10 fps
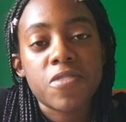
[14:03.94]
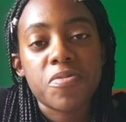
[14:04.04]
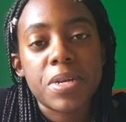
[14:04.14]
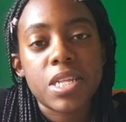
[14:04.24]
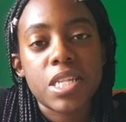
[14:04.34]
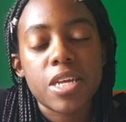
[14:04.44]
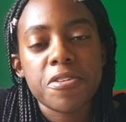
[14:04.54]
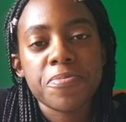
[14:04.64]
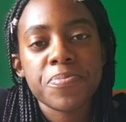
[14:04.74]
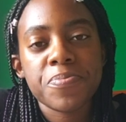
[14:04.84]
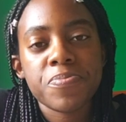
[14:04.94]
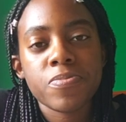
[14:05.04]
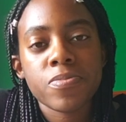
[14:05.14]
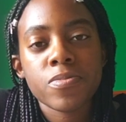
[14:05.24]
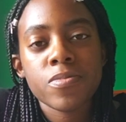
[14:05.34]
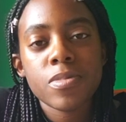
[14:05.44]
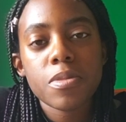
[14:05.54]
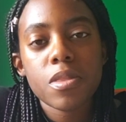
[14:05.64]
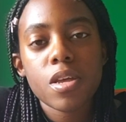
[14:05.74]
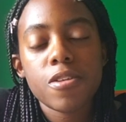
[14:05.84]
for me to see.
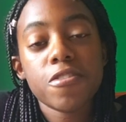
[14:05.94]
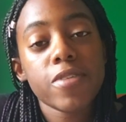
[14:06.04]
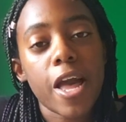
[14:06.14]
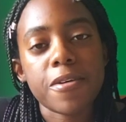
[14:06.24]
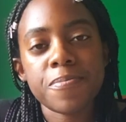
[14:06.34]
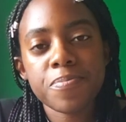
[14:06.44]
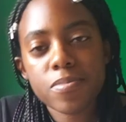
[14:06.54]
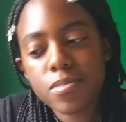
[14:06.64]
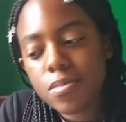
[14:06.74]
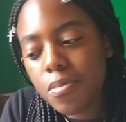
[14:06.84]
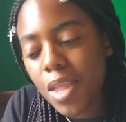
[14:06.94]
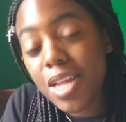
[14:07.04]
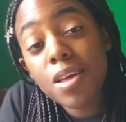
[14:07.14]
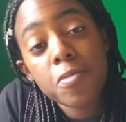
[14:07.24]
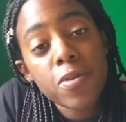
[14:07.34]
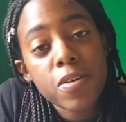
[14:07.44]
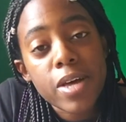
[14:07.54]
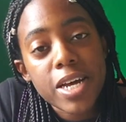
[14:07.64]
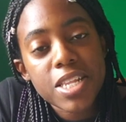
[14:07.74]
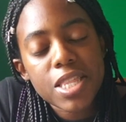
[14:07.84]
So yeah, tell me what you
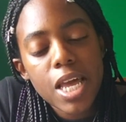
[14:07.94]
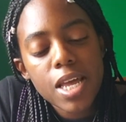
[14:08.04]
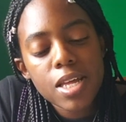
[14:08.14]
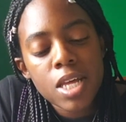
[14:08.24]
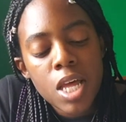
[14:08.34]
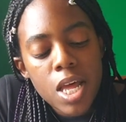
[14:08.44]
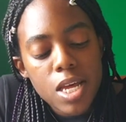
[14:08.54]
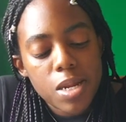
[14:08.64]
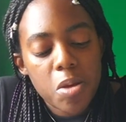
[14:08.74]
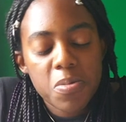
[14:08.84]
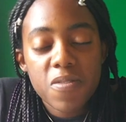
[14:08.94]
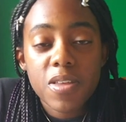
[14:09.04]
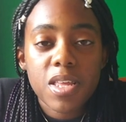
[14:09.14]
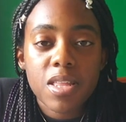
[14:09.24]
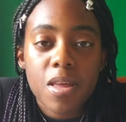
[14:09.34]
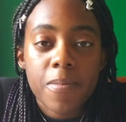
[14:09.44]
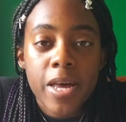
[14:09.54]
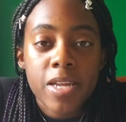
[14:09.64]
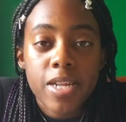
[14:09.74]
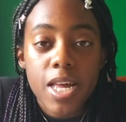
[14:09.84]
guys think. Tell me if you think that
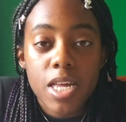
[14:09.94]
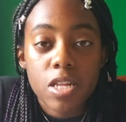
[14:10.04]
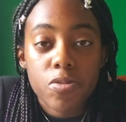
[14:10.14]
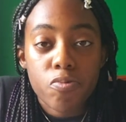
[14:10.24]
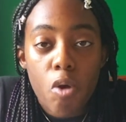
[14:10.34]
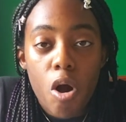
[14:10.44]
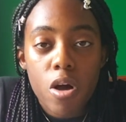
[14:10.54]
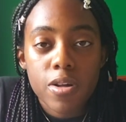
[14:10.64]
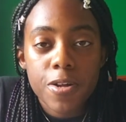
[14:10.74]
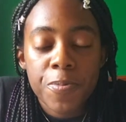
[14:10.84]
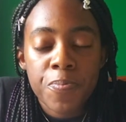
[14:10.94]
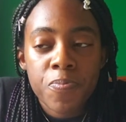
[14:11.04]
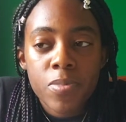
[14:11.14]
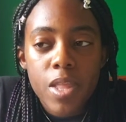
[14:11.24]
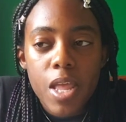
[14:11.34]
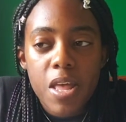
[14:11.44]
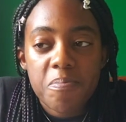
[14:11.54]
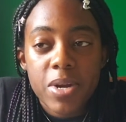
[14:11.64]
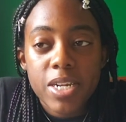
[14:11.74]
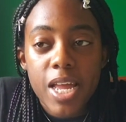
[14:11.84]
my take is wrong, if
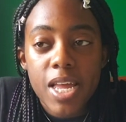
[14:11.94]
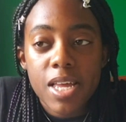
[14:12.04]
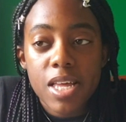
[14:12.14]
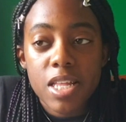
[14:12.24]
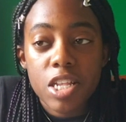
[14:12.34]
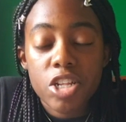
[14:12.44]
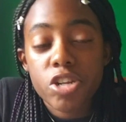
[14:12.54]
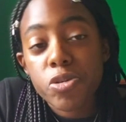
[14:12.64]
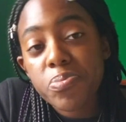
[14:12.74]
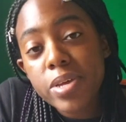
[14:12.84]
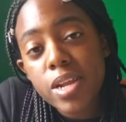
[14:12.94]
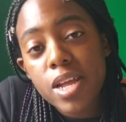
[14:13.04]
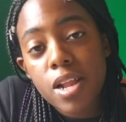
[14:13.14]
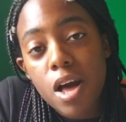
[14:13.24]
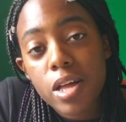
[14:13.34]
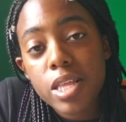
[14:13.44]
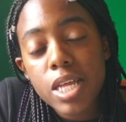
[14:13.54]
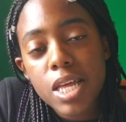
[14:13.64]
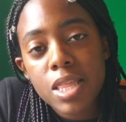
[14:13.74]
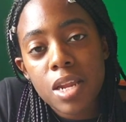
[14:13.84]
my take is stupid and
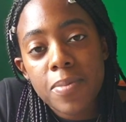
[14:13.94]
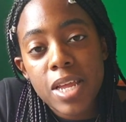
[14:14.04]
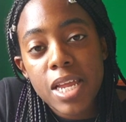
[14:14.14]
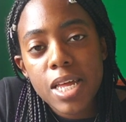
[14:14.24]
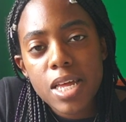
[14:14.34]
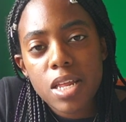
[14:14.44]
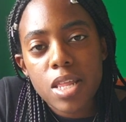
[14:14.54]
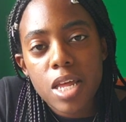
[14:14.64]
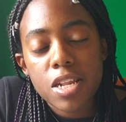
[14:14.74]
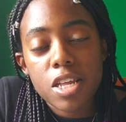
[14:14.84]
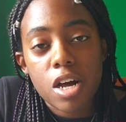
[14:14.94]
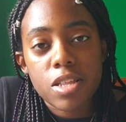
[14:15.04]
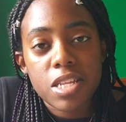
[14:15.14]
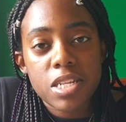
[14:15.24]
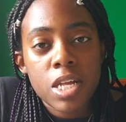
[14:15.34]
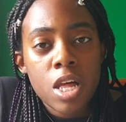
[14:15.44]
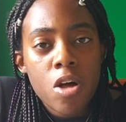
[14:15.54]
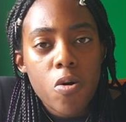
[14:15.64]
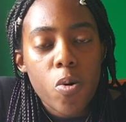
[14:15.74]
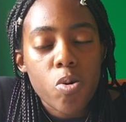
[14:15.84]
ugly and that I'm an idiot and that Teala's
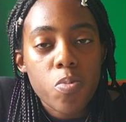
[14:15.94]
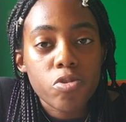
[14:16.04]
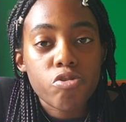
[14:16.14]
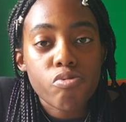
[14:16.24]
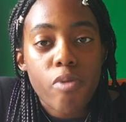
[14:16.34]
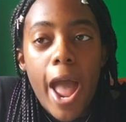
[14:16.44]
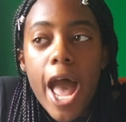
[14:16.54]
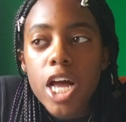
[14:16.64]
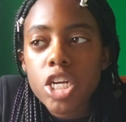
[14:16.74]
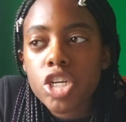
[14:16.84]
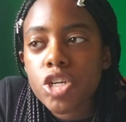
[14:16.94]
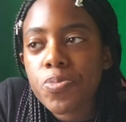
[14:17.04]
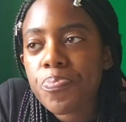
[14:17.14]
horrible trash.